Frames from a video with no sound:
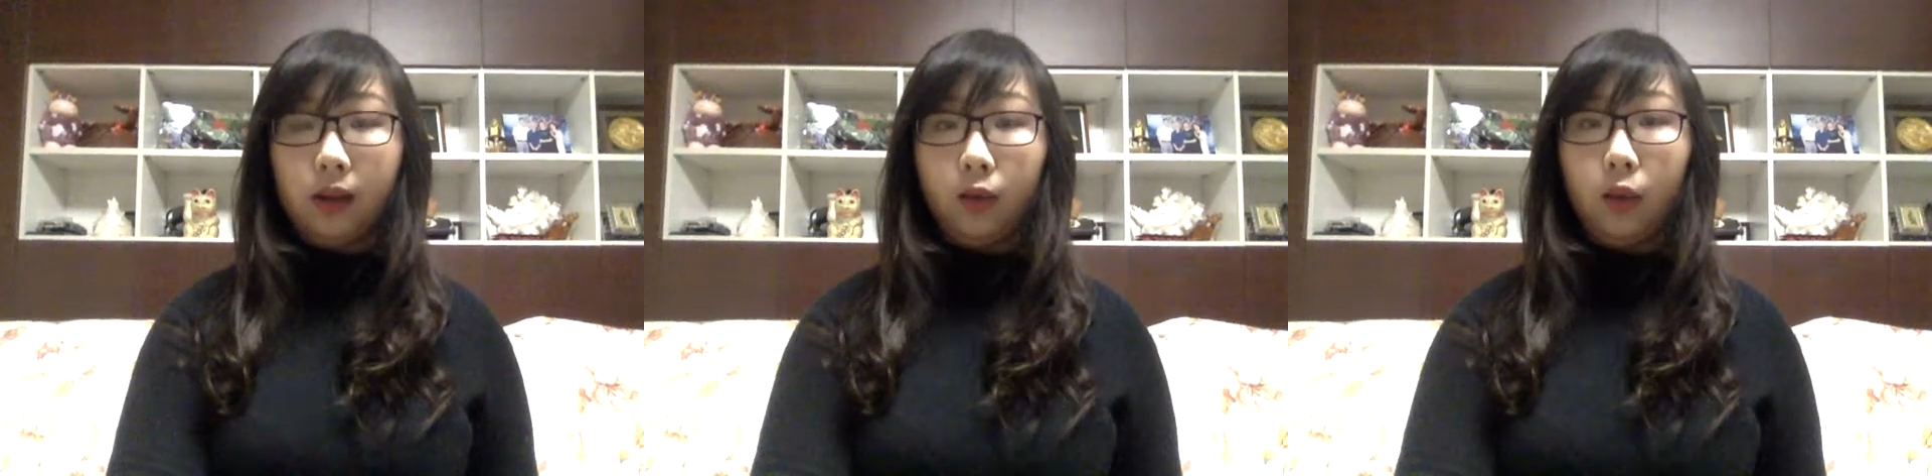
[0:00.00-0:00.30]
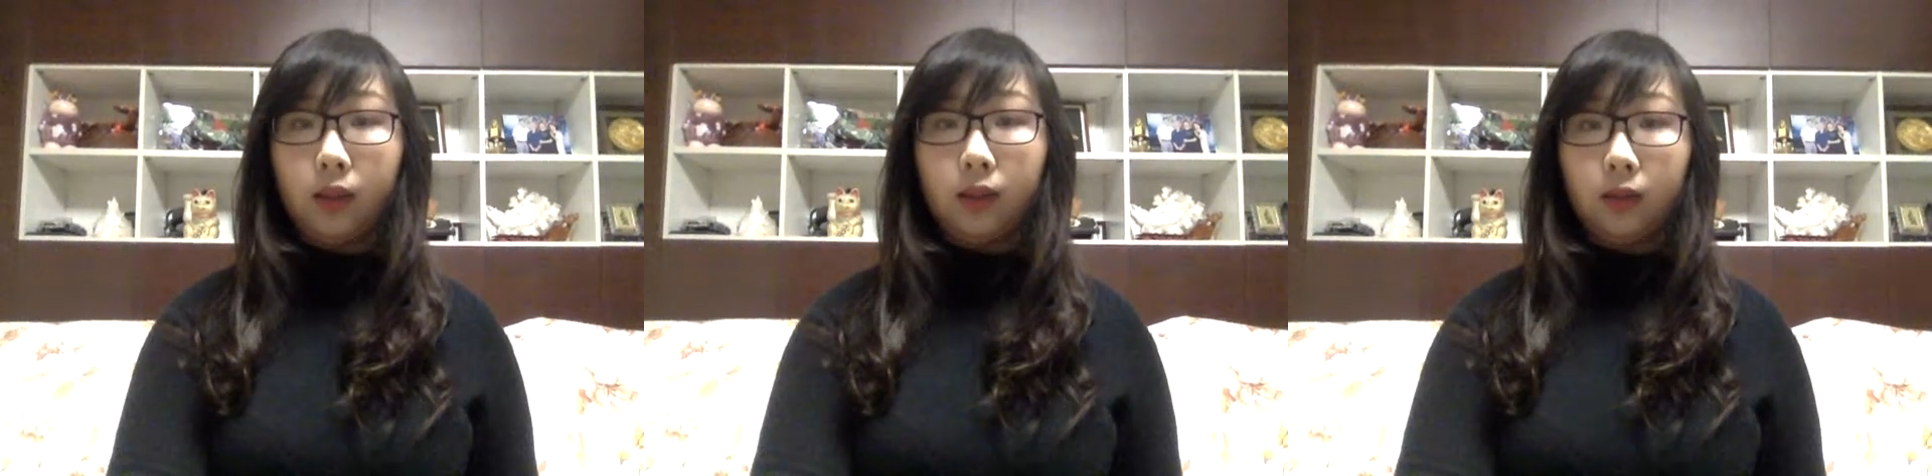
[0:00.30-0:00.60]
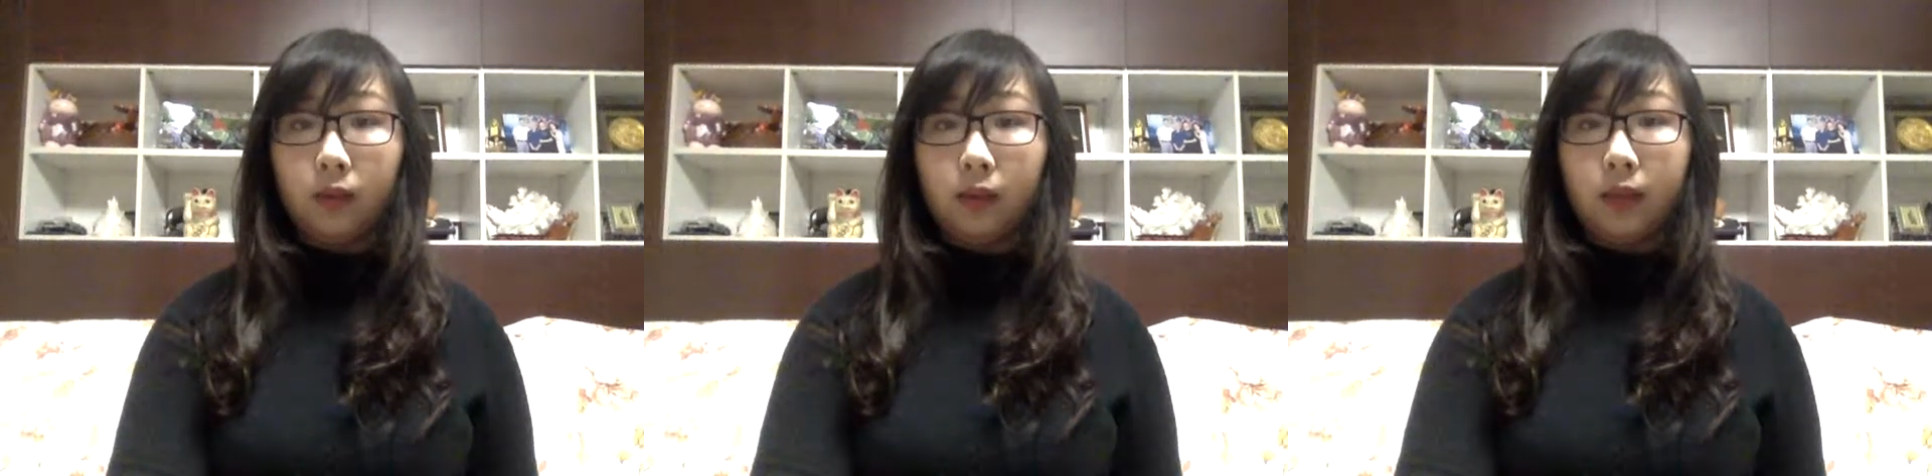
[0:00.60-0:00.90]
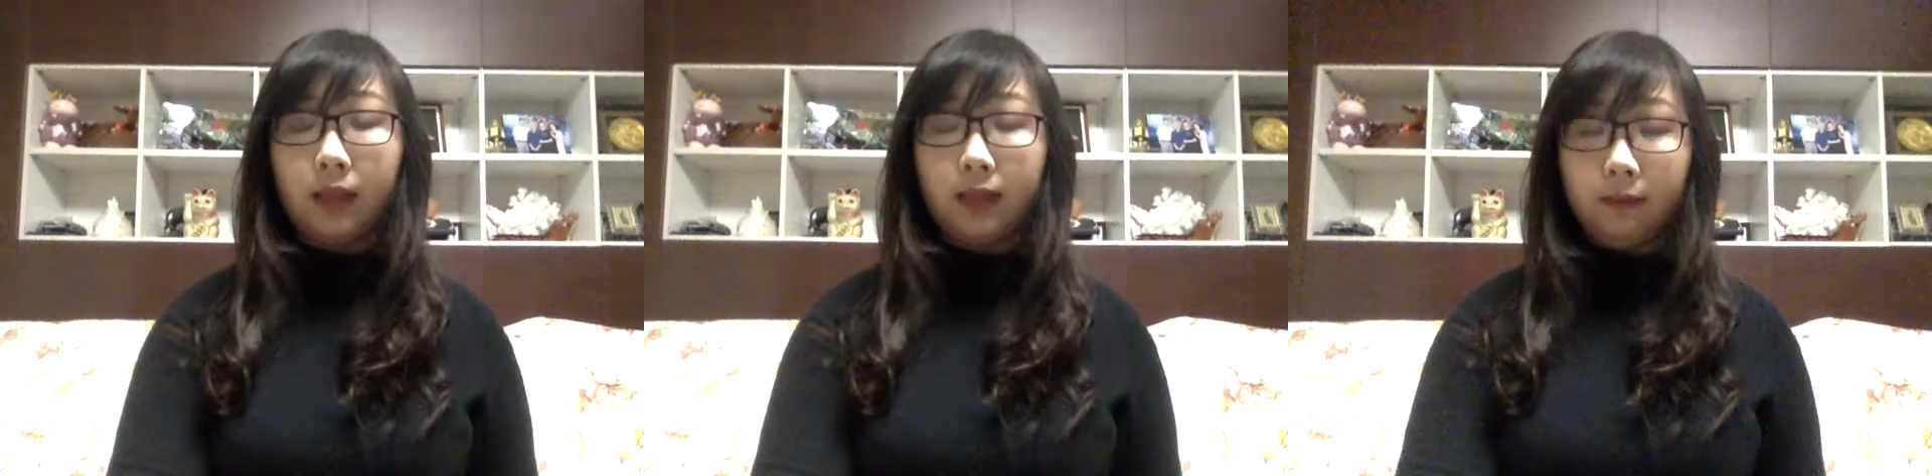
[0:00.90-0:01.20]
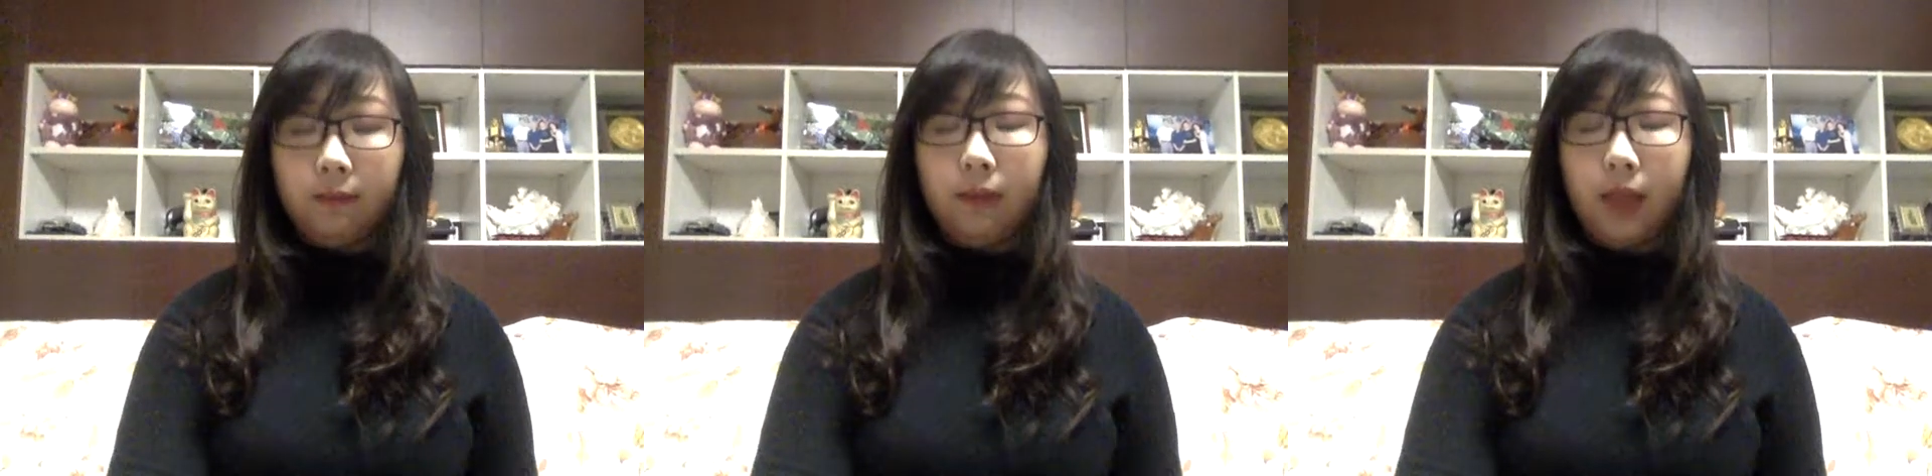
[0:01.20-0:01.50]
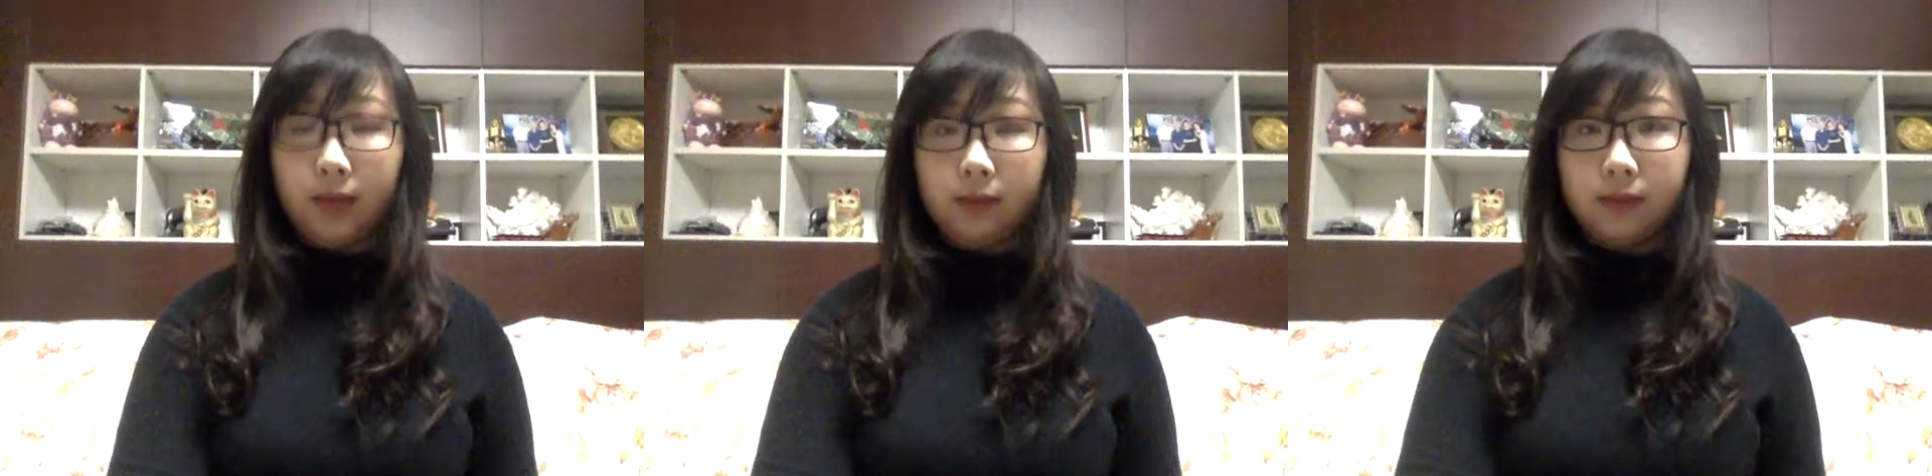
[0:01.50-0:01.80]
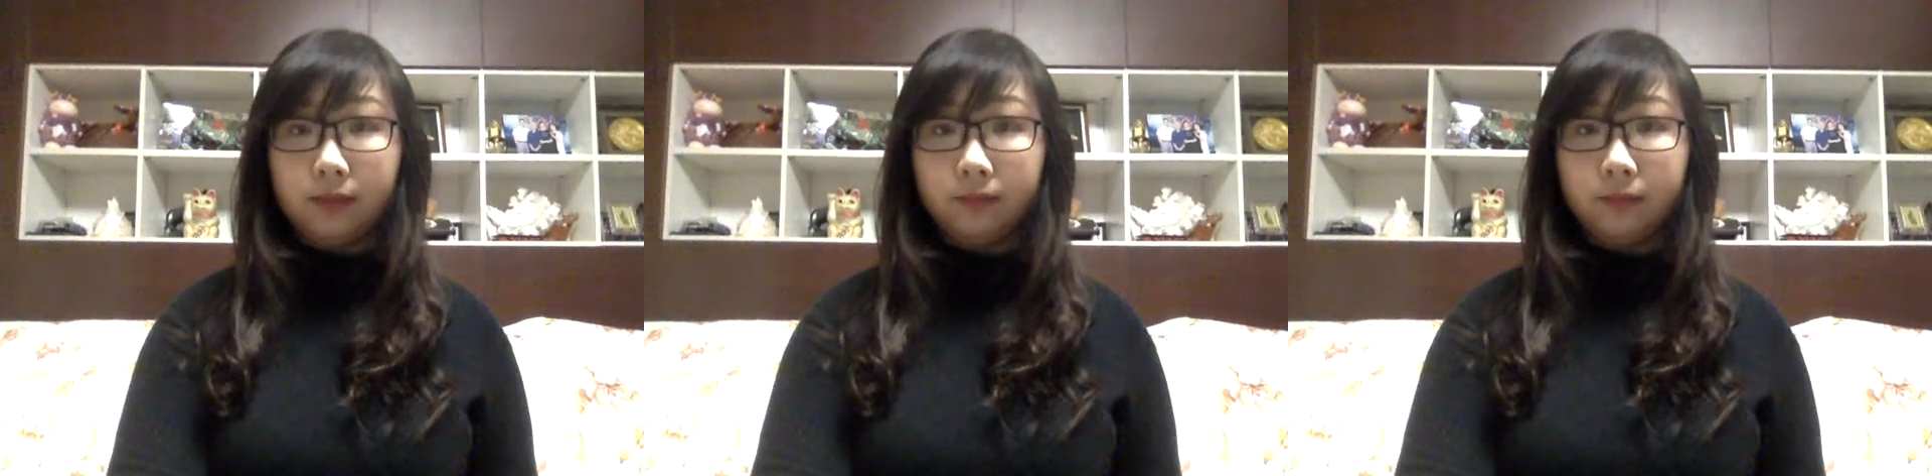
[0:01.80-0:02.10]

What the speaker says: in quantitative finance.